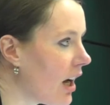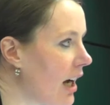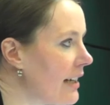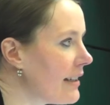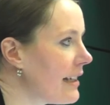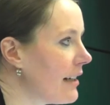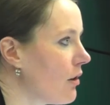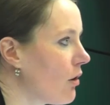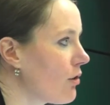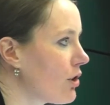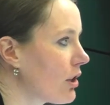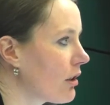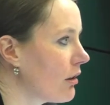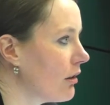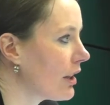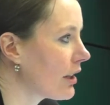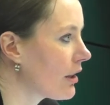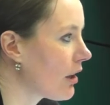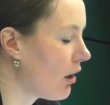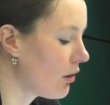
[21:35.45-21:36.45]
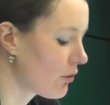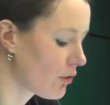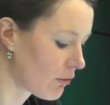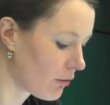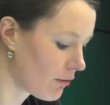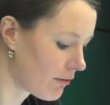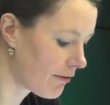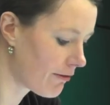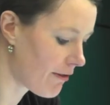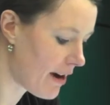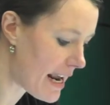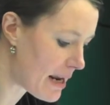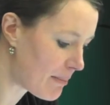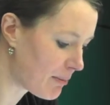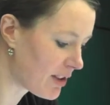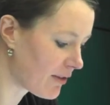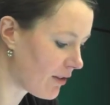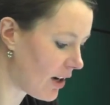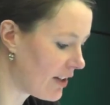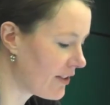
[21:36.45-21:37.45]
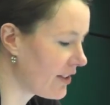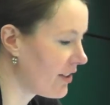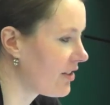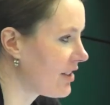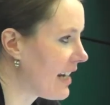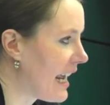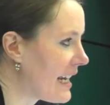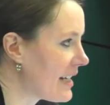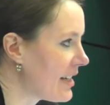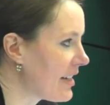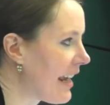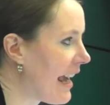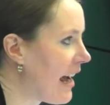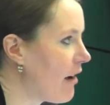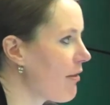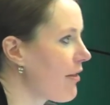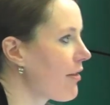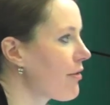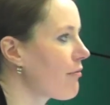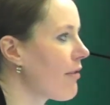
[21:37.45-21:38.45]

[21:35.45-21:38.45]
ideological and cultural frames for understanding how